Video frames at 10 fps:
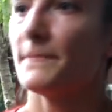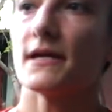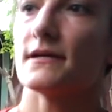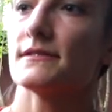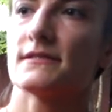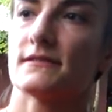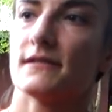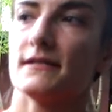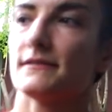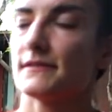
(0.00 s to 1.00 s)
Because it's
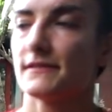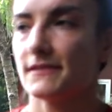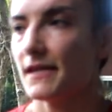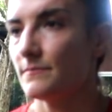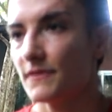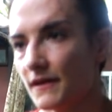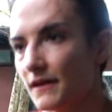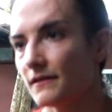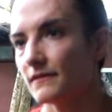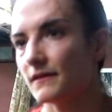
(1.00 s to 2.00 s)
it's the same
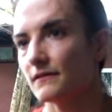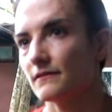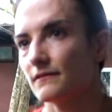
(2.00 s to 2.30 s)
thing that